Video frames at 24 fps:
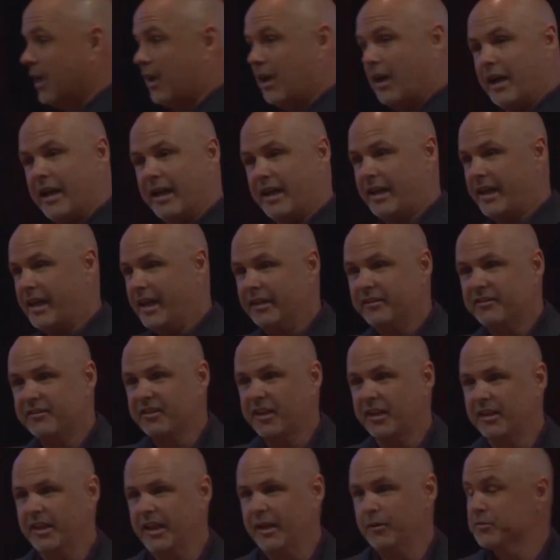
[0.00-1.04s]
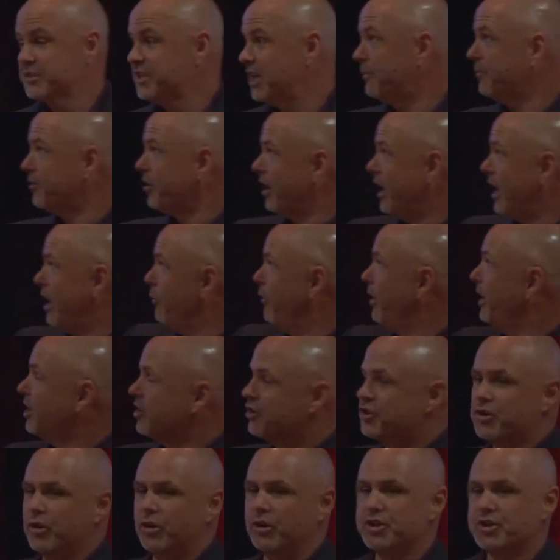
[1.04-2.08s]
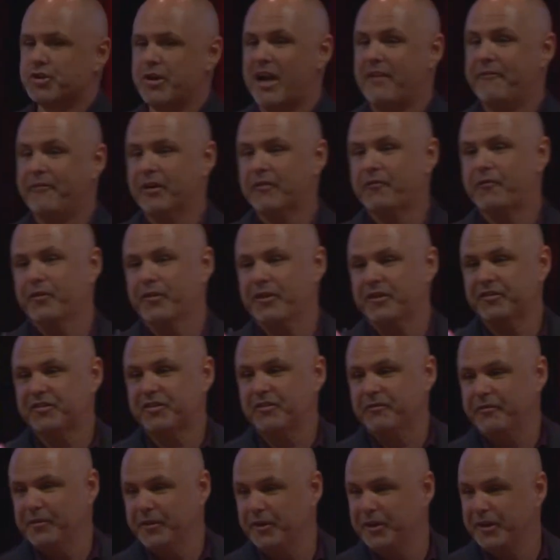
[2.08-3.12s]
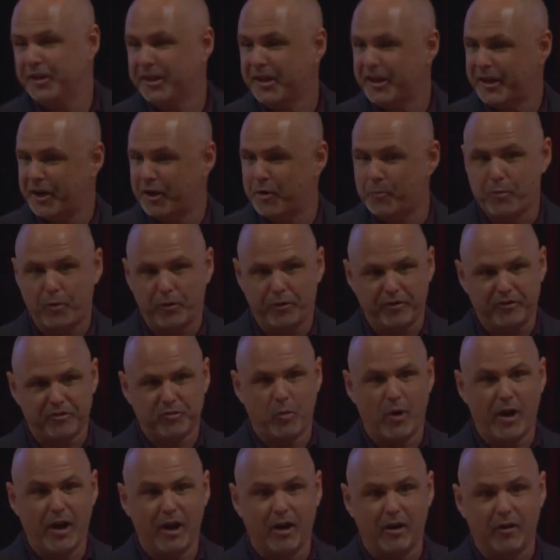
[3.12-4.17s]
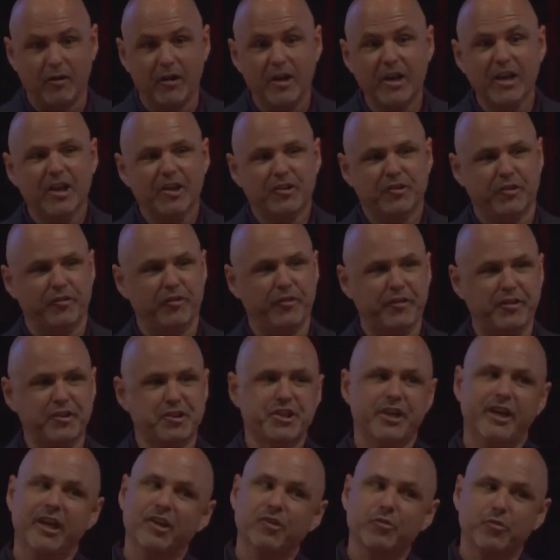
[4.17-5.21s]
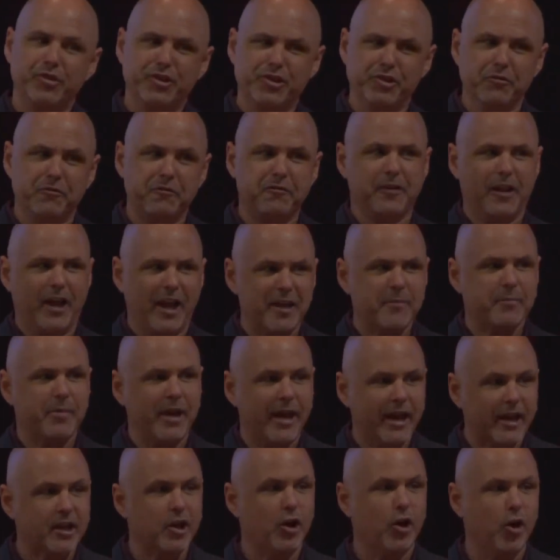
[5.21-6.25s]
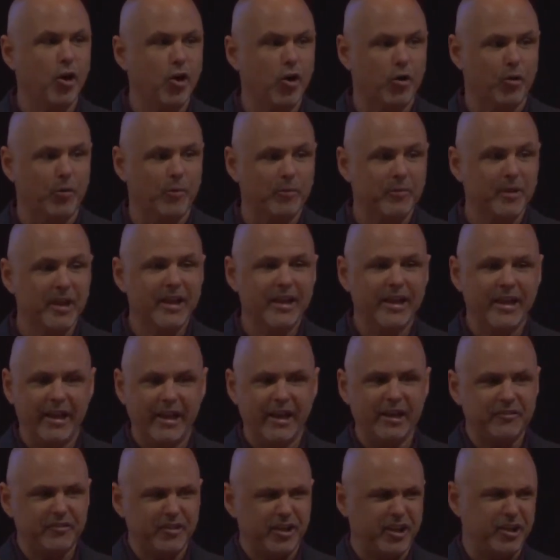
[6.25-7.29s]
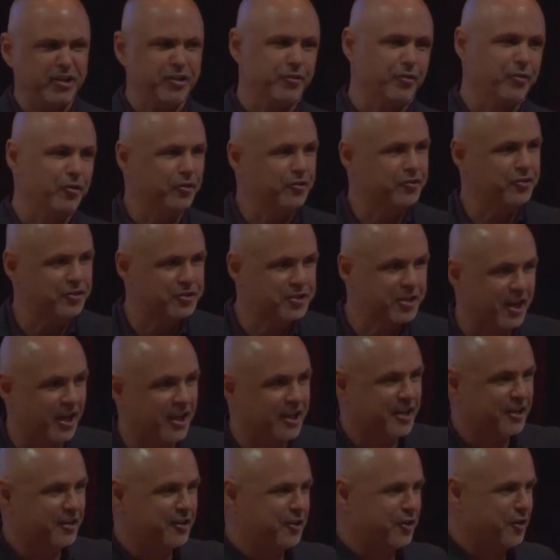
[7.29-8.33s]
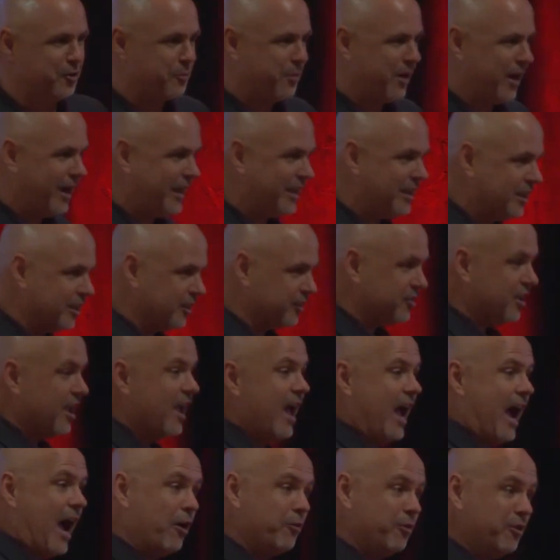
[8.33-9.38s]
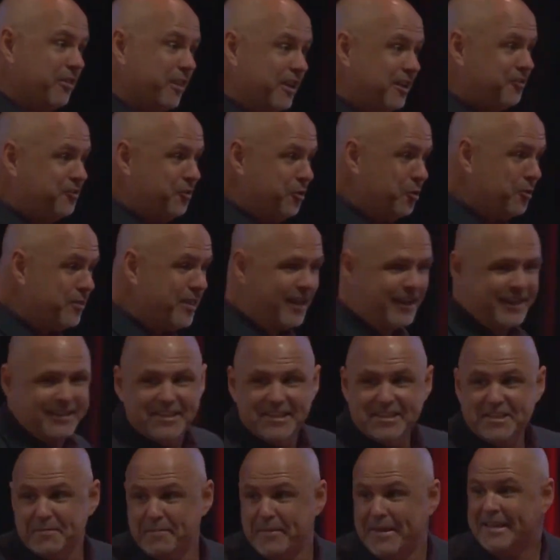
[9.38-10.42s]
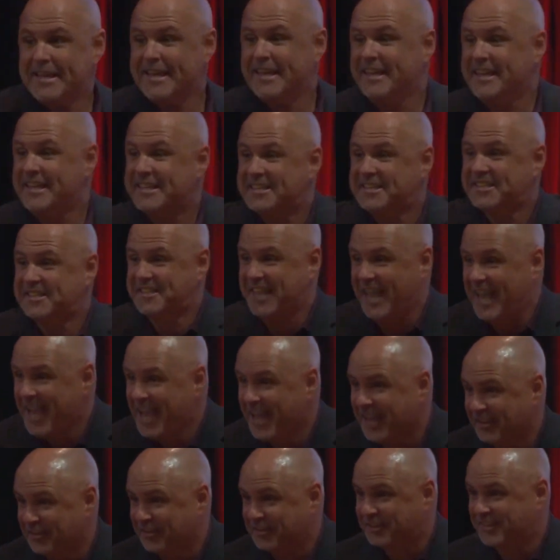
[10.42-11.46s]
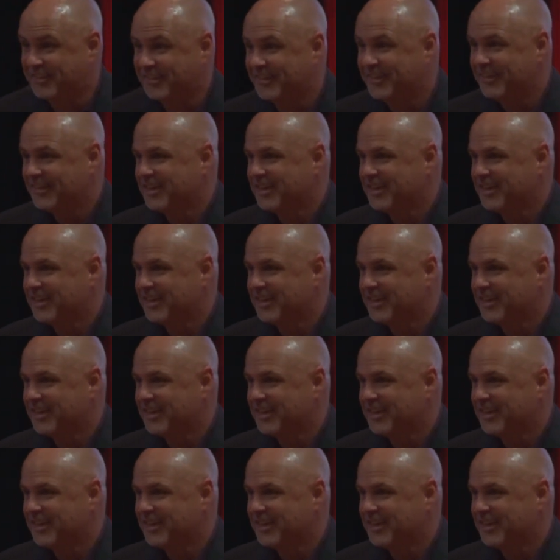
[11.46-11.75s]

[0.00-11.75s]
I had a headset and I was up there. And we controlled traffic for the civilian airport as well. So there's a chance when you fly back home, 18-year-olds are talking to your pilots. How do they do that? It doesn't make any sense.